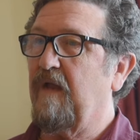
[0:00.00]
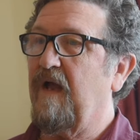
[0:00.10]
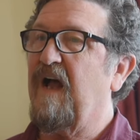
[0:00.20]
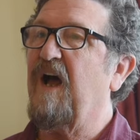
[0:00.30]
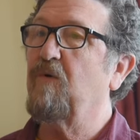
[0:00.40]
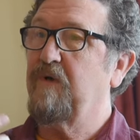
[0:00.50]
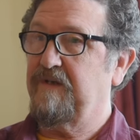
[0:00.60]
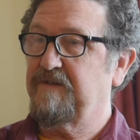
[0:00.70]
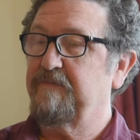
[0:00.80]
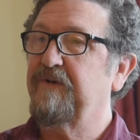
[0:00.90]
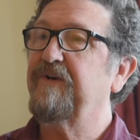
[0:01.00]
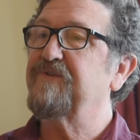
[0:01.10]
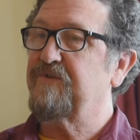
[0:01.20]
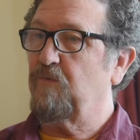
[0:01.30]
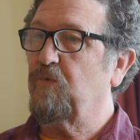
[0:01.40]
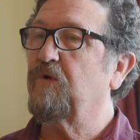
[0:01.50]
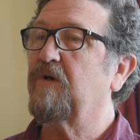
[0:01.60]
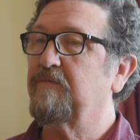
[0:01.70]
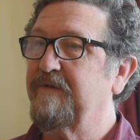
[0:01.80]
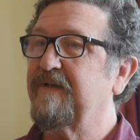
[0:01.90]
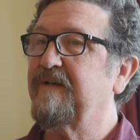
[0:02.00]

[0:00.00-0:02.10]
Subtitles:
how we experience the world,